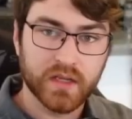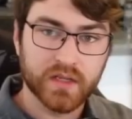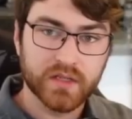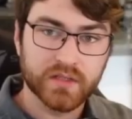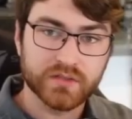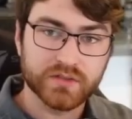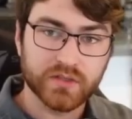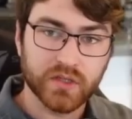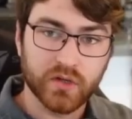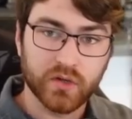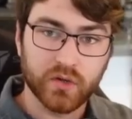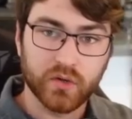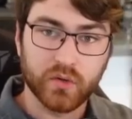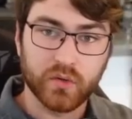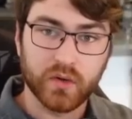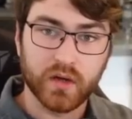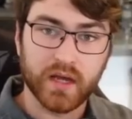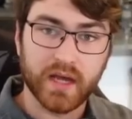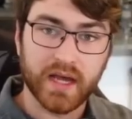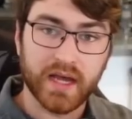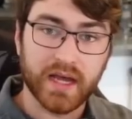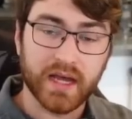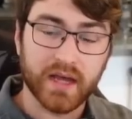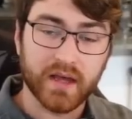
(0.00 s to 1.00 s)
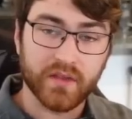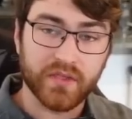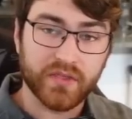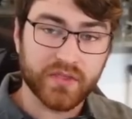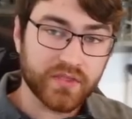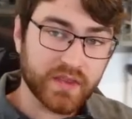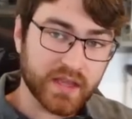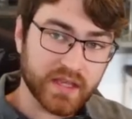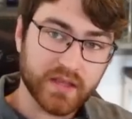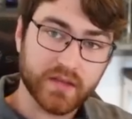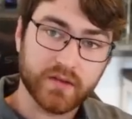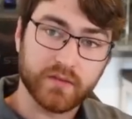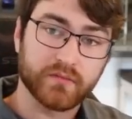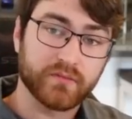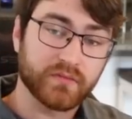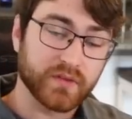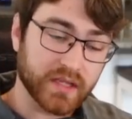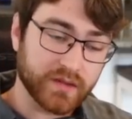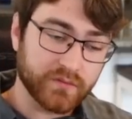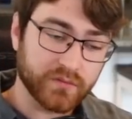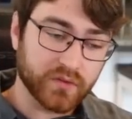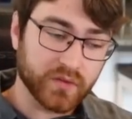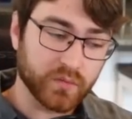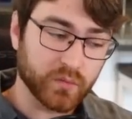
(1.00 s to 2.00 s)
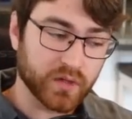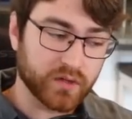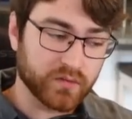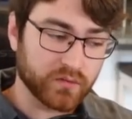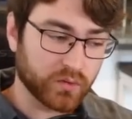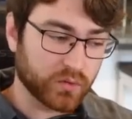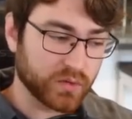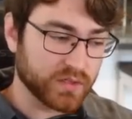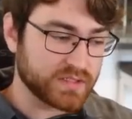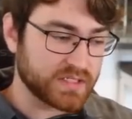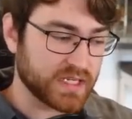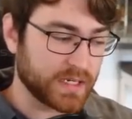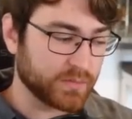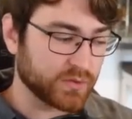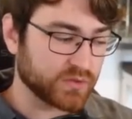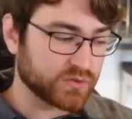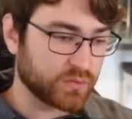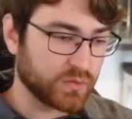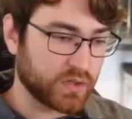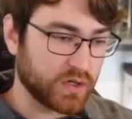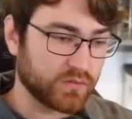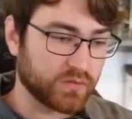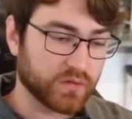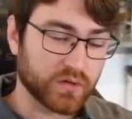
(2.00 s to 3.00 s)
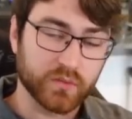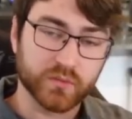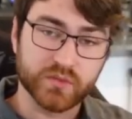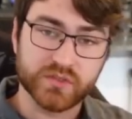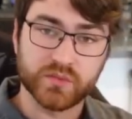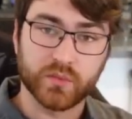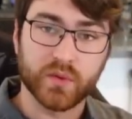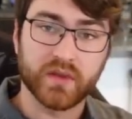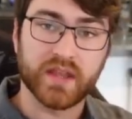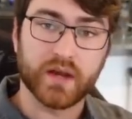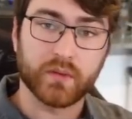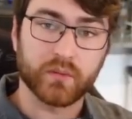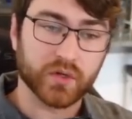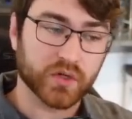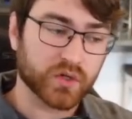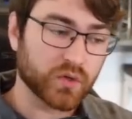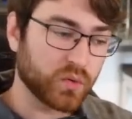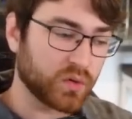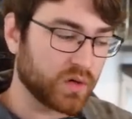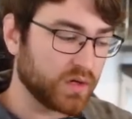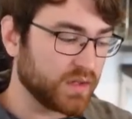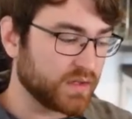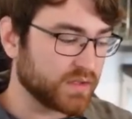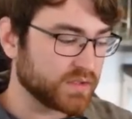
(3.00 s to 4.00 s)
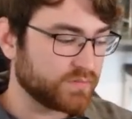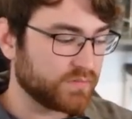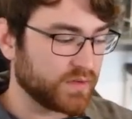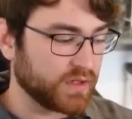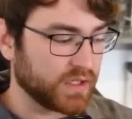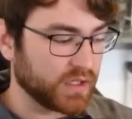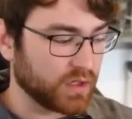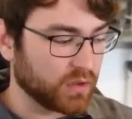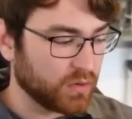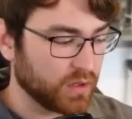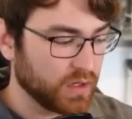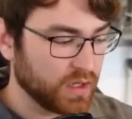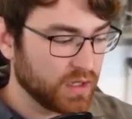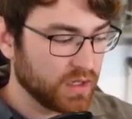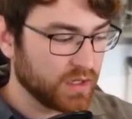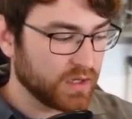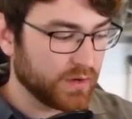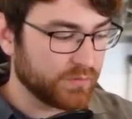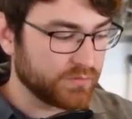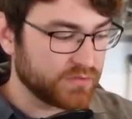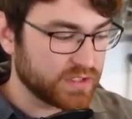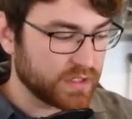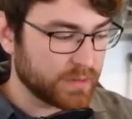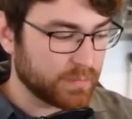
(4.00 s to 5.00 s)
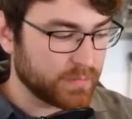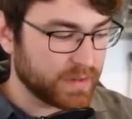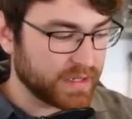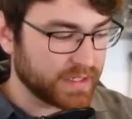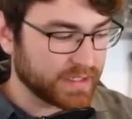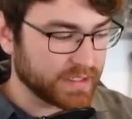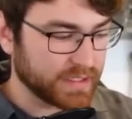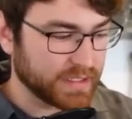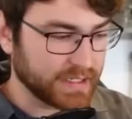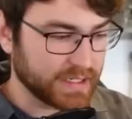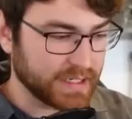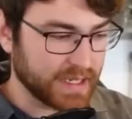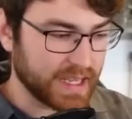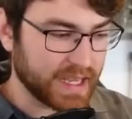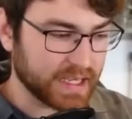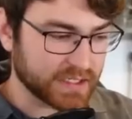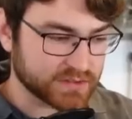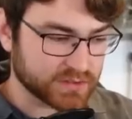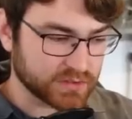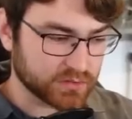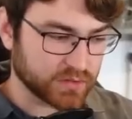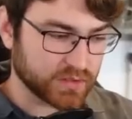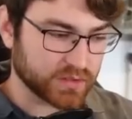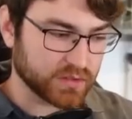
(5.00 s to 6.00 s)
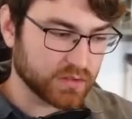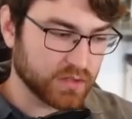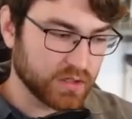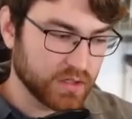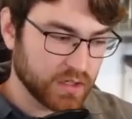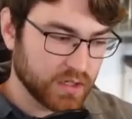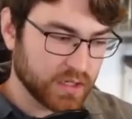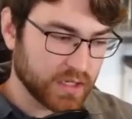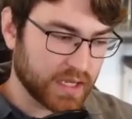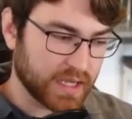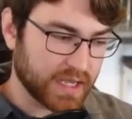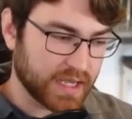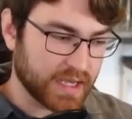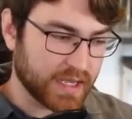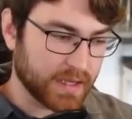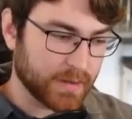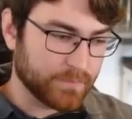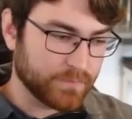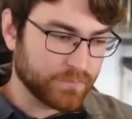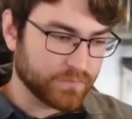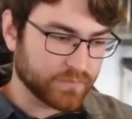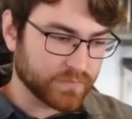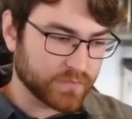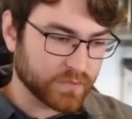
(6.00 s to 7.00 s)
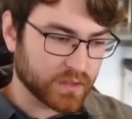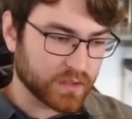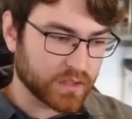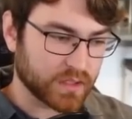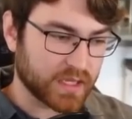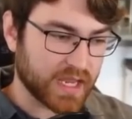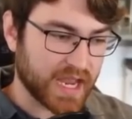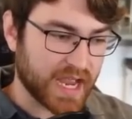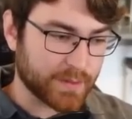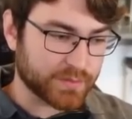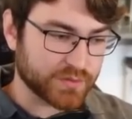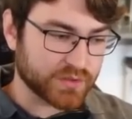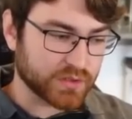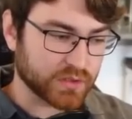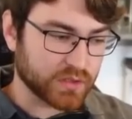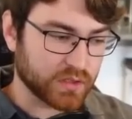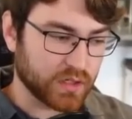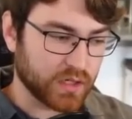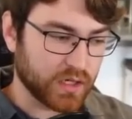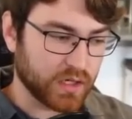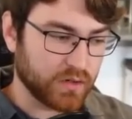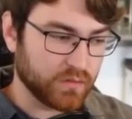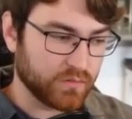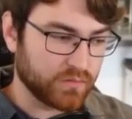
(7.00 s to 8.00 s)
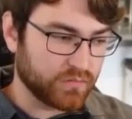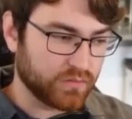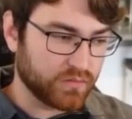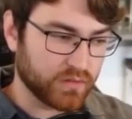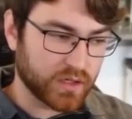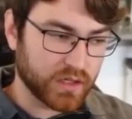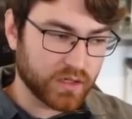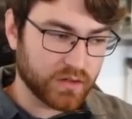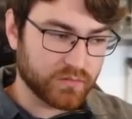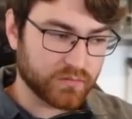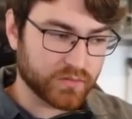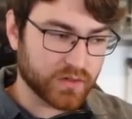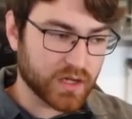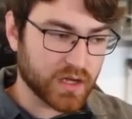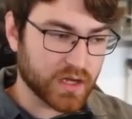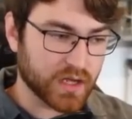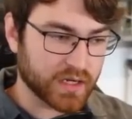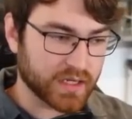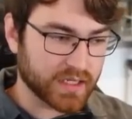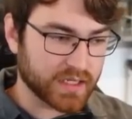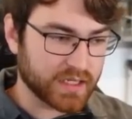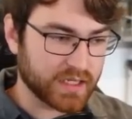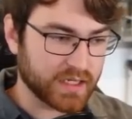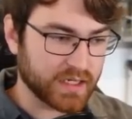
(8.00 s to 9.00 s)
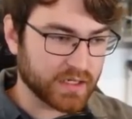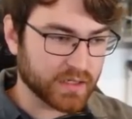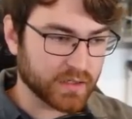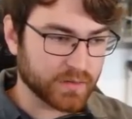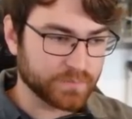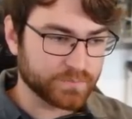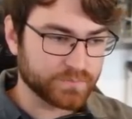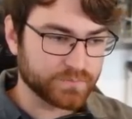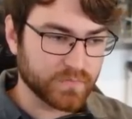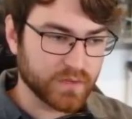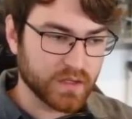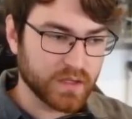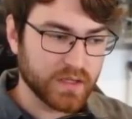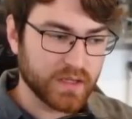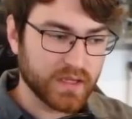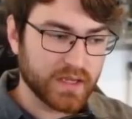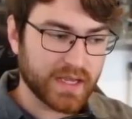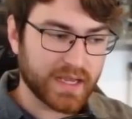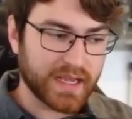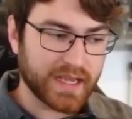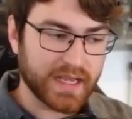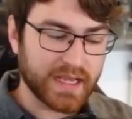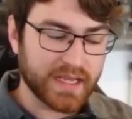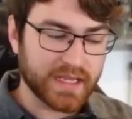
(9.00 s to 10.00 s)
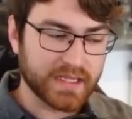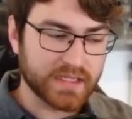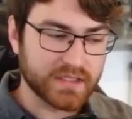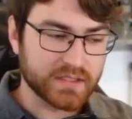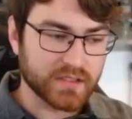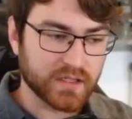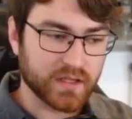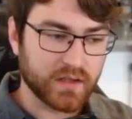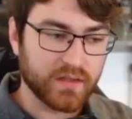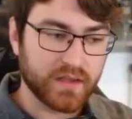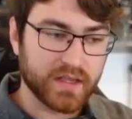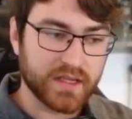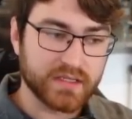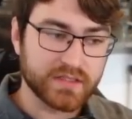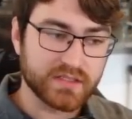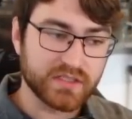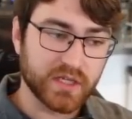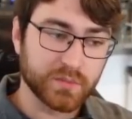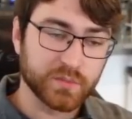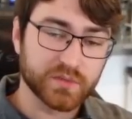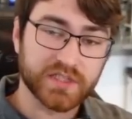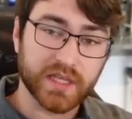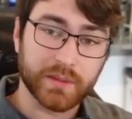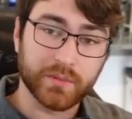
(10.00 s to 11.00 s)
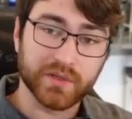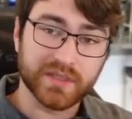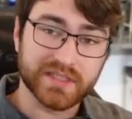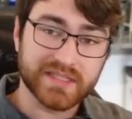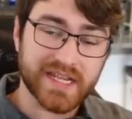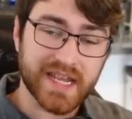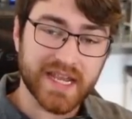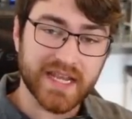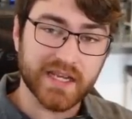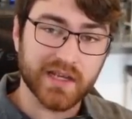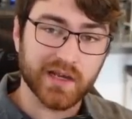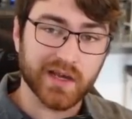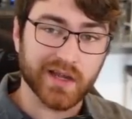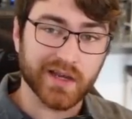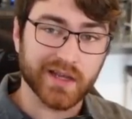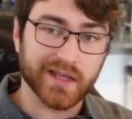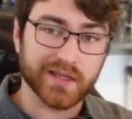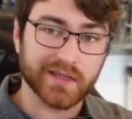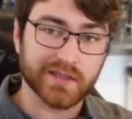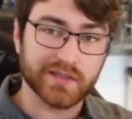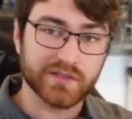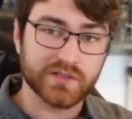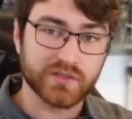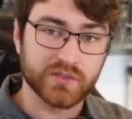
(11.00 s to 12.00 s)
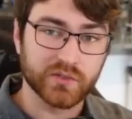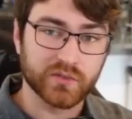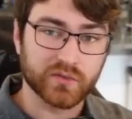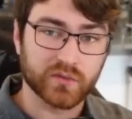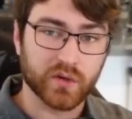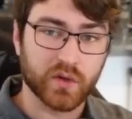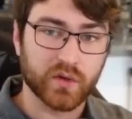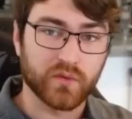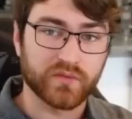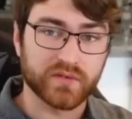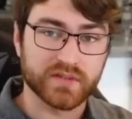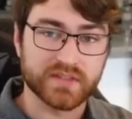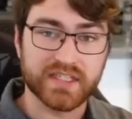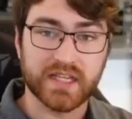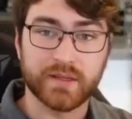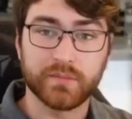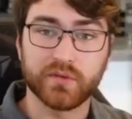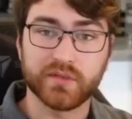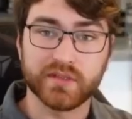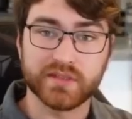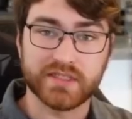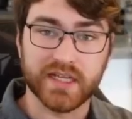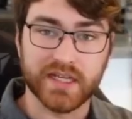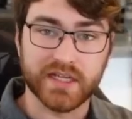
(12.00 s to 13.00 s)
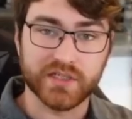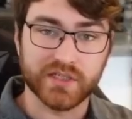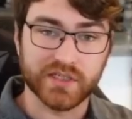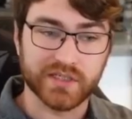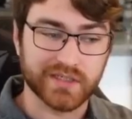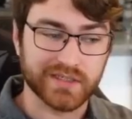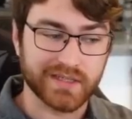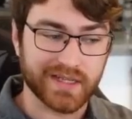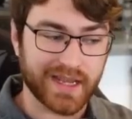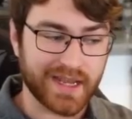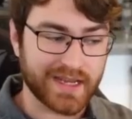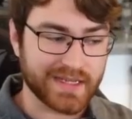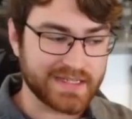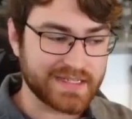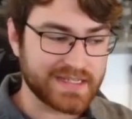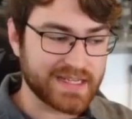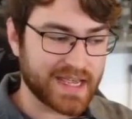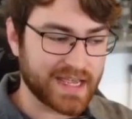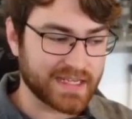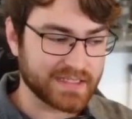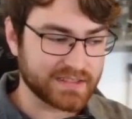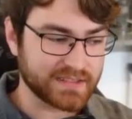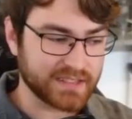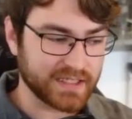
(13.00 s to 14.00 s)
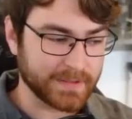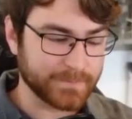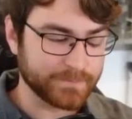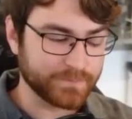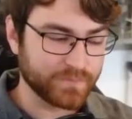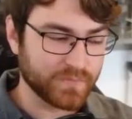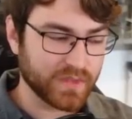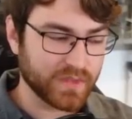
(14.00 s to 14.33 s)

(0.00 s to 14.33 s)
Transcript: So thankfully, one of Lori's neighbors went over and was one that recorded this video of Jim making an excellent capture of Connick here, and then Jim was able to take Connick to Crow for stabilization and testing.